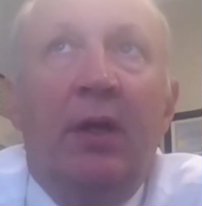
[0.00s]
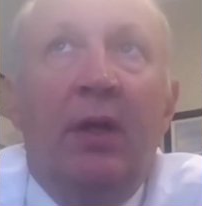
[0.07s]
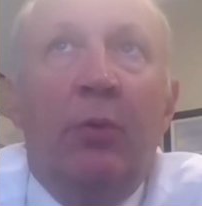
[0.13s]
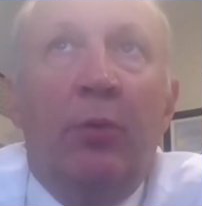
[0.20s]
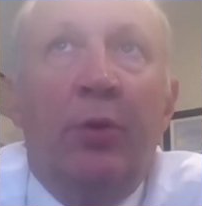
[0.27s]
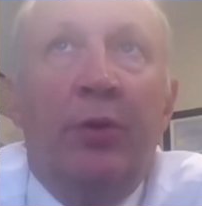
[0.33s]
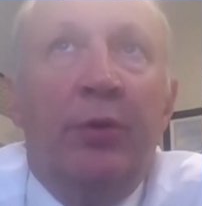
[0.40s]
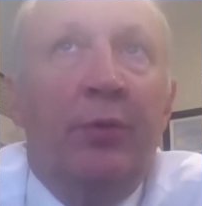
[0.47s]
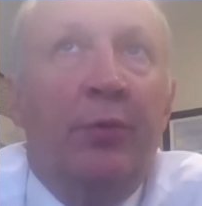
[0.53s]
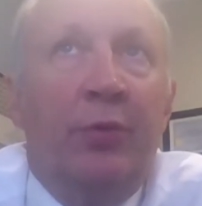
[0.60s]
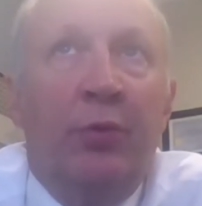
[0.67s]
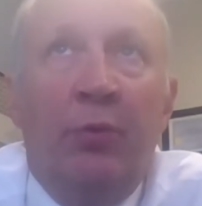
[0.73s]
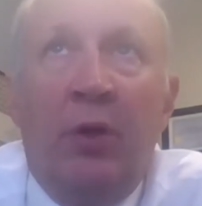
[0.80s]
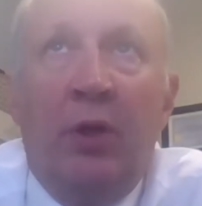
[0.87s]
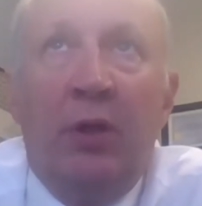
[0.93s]
We're going to
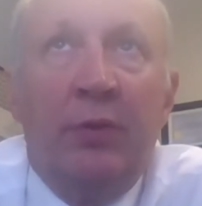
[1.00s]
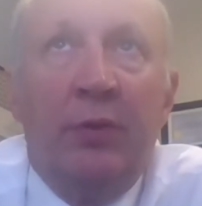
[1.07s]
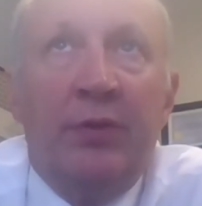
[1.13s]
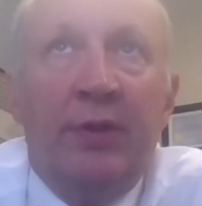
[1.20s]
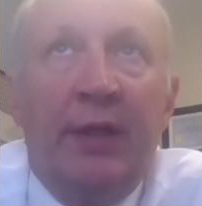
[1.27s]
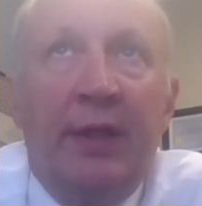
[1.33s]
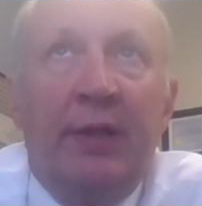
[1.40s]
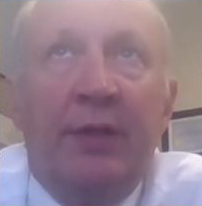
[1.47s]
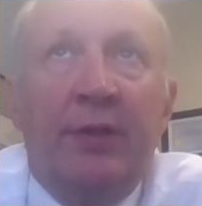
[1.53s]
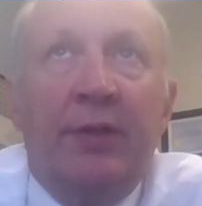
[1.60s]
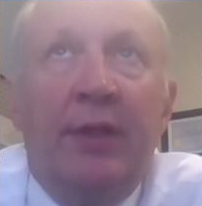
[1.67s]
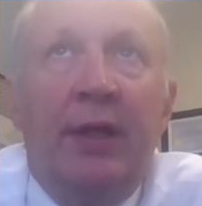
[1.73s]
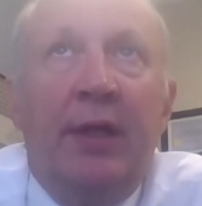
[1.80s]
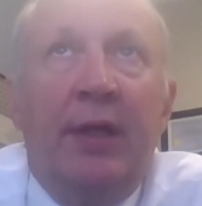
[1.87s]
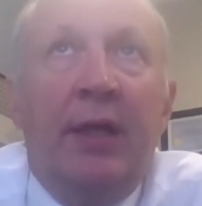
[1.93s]
do all those things,
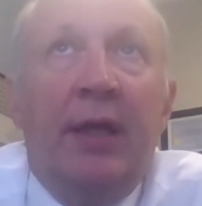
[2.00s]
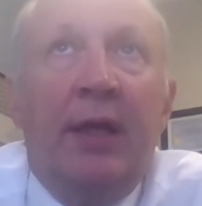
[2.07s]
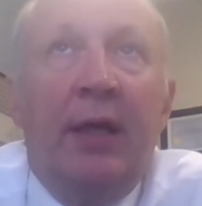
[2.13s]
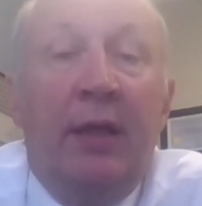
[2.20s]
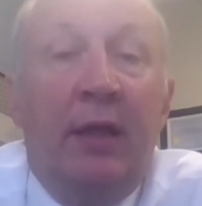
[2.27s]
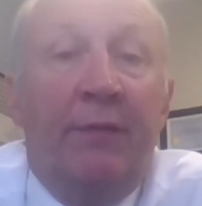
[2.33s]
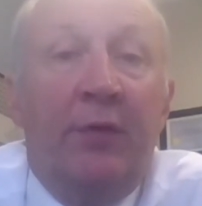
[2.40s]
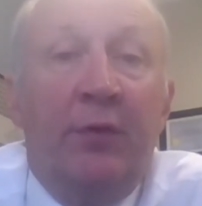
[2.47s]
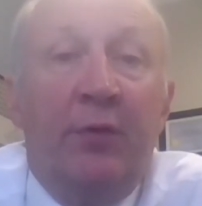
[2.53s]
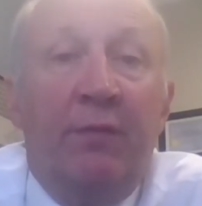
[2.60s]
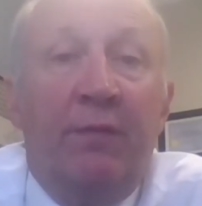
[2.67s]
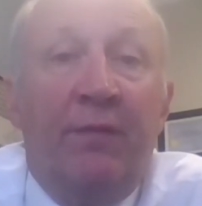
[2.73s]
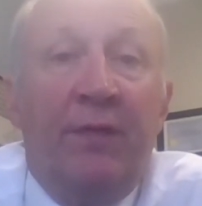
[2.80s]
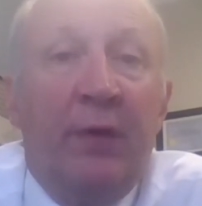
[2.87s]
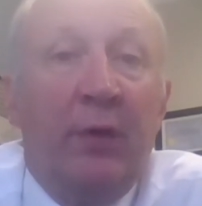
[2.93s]
and if you
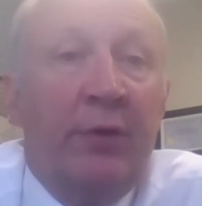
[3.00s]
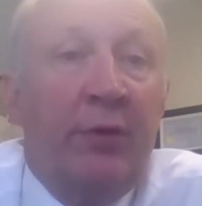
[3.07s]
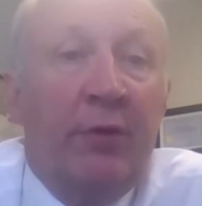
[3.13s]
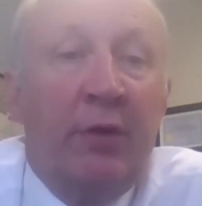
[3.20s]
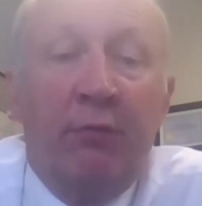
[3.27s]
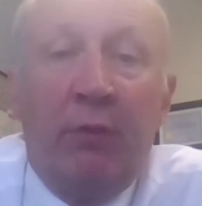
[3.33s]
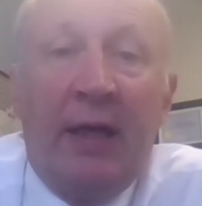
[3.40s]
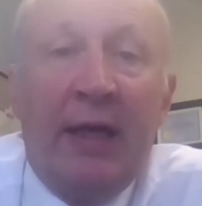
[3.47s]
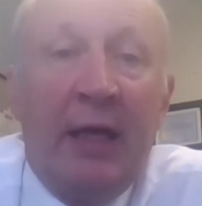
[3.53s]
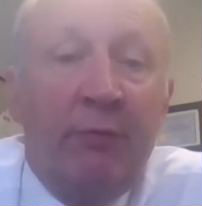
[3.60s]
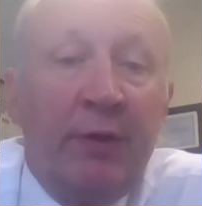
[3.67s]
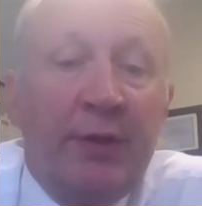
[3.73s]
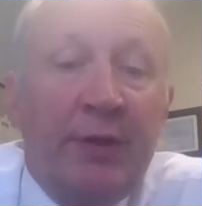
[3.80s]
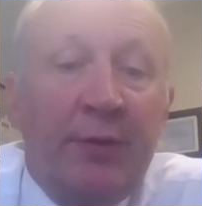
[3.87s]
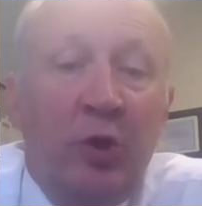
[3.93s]
feel you're in a
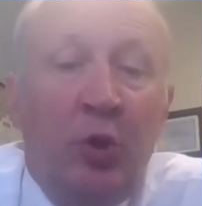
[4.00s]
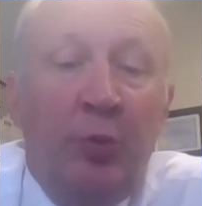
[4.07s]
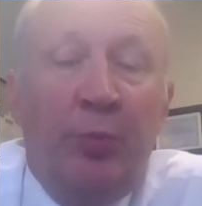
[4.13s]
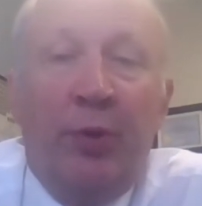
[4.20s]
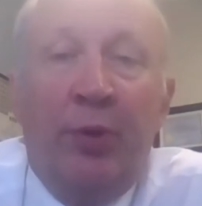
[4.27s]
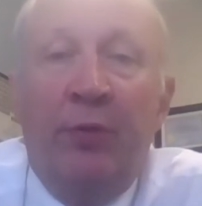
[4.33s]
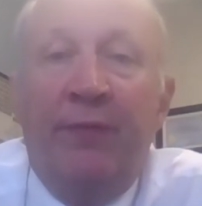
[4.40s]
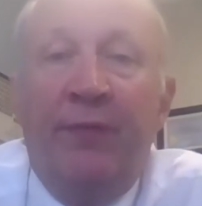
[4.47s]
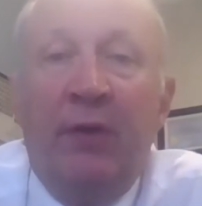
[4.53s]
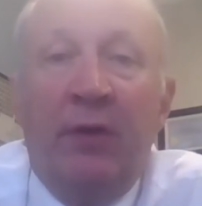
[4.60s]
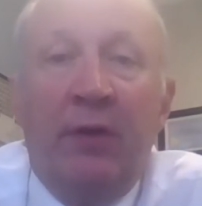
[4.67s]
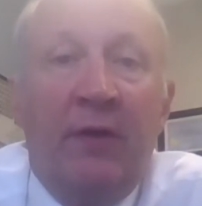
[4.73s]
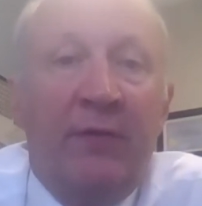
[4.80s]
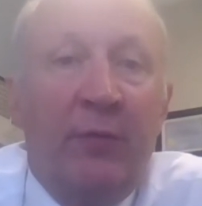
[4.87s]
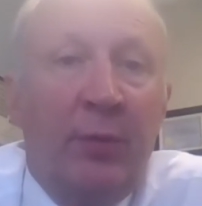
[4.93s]
high-risk group, or you feel
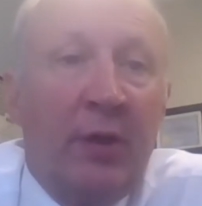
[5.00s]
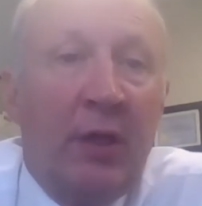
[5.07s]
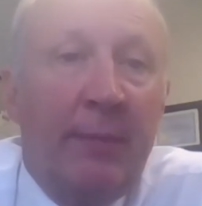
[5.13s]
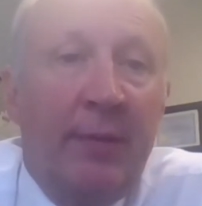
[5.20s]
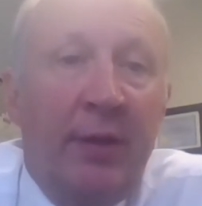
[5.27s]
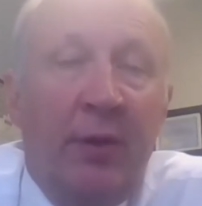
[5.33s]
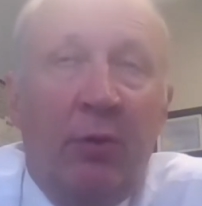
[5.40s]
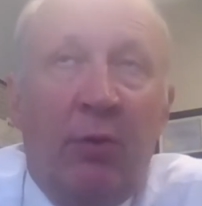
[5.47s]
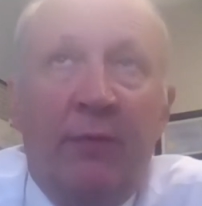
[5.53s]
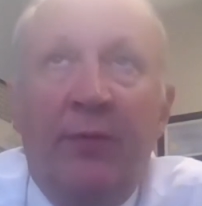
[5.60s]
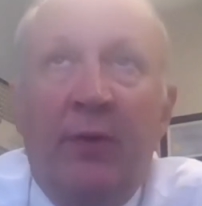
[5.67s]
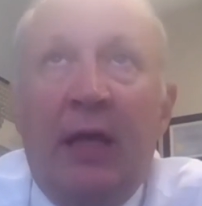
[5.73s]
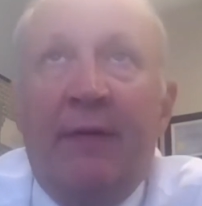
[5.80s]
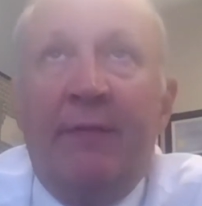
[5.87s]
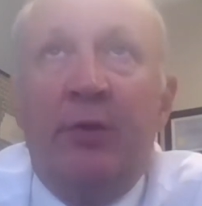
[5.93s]
uncomfortable coming, or if
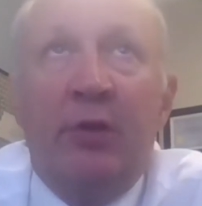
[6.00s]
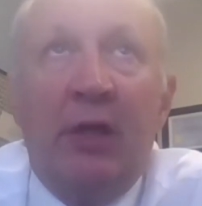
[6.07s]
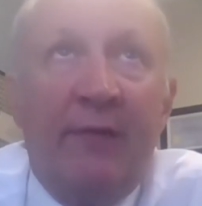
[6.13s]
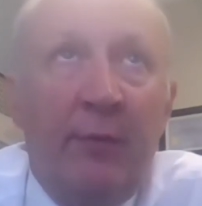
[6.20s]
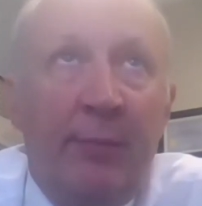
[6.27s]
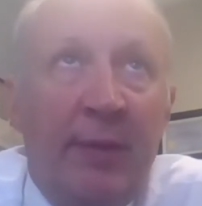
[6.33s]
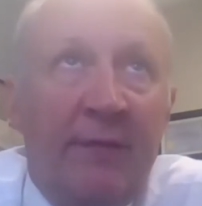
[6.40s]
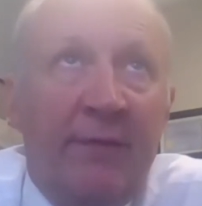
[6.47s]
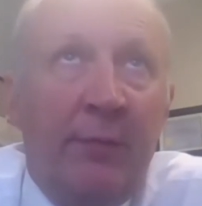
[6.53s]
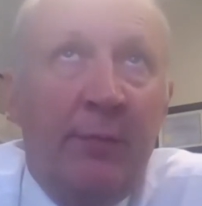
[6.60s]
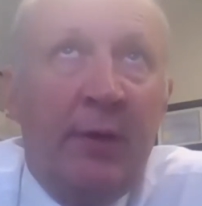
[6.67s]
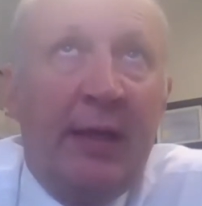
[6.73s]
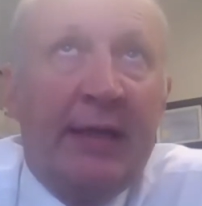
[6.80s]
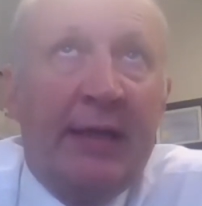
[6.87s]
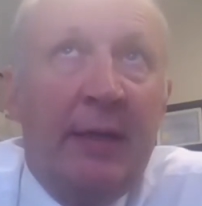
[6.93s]
you have a travel ban from
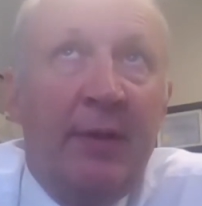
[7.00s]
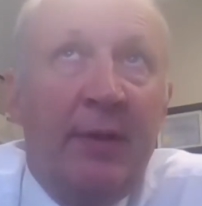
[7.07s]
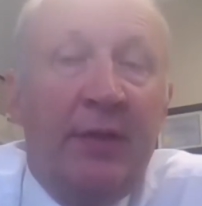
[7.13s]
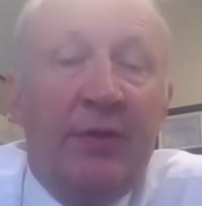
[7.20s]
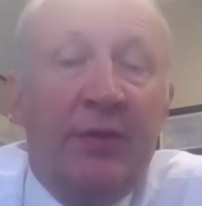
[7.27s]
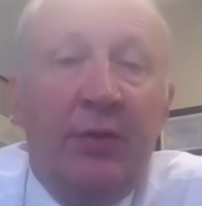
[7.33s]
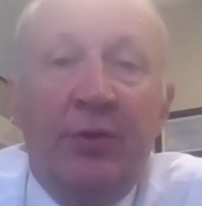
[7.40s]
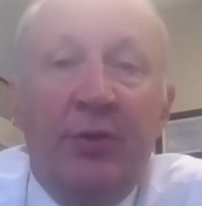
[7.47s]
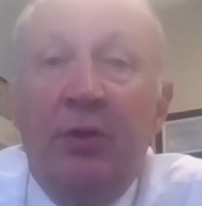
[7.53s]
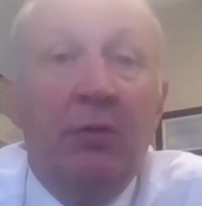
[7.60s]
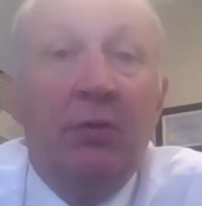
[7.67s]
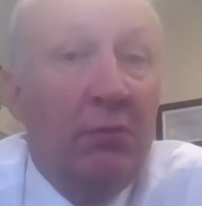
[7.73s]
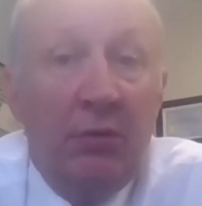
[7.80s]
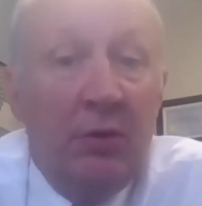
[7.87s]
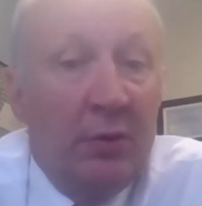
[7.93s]
your academic institution,
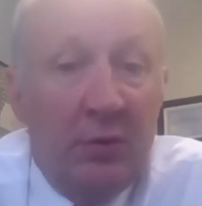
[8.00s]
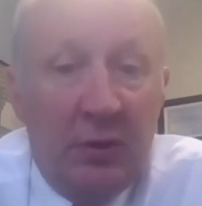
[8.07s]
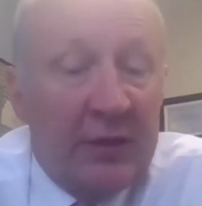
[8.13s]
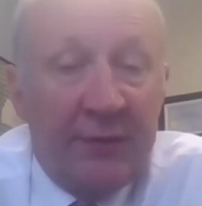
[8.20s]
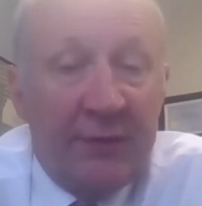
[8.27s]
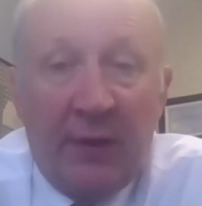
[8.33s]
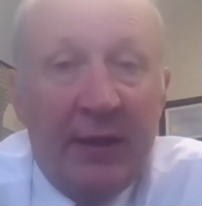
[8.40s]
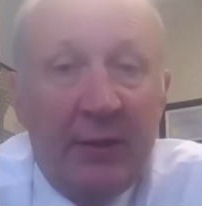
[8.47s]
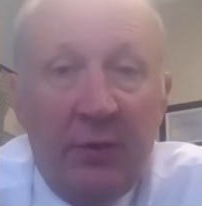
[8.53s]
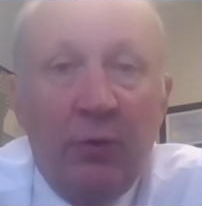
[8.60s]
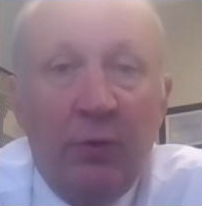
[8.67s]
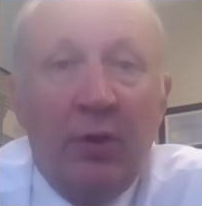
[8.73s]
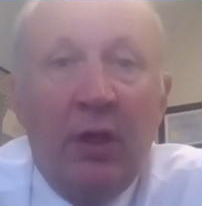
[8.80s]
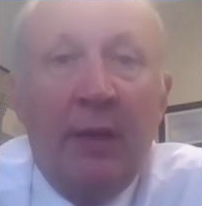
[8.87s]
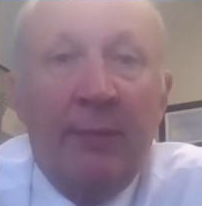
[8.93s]
that's fine.
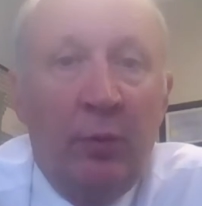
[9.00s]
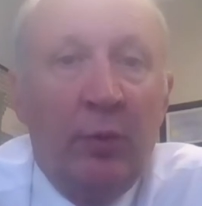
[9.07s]
Don't come.